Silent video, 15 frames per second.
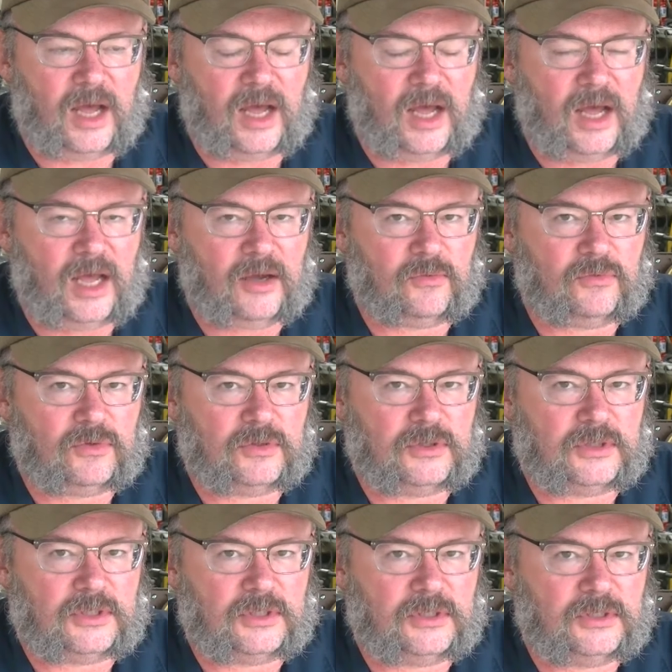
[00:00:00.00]
I
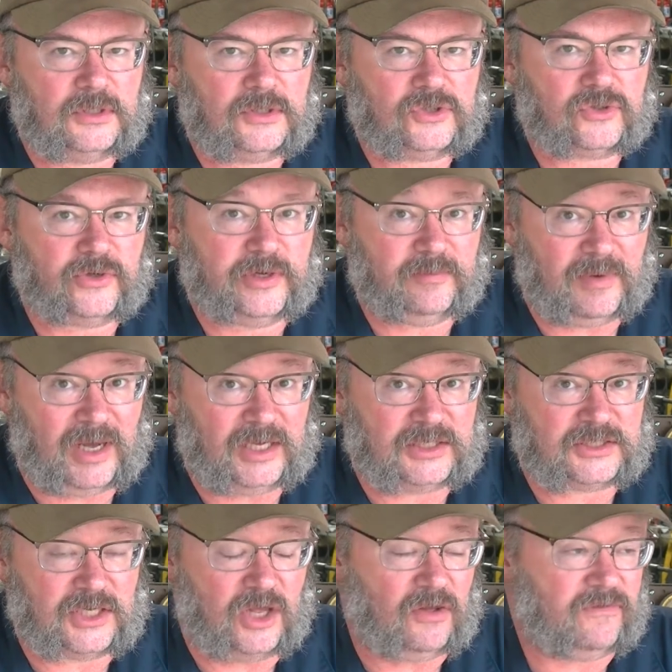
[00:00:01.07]
would treat
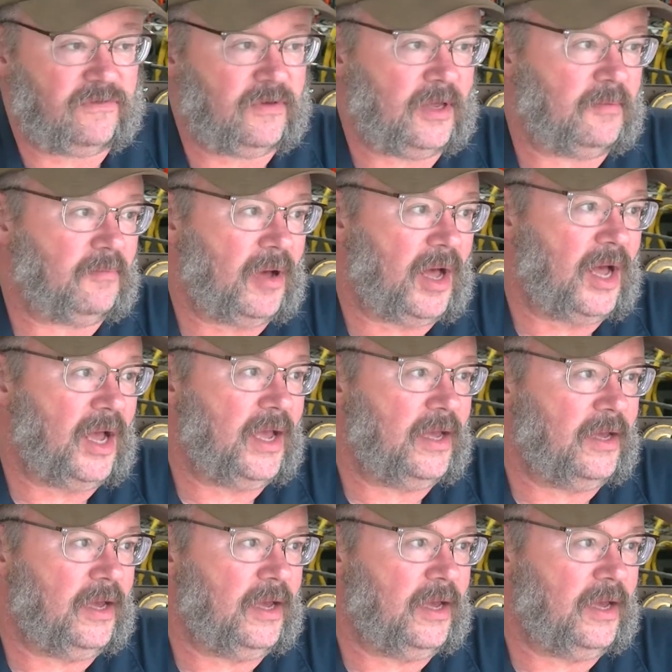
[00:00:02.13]
myself and buy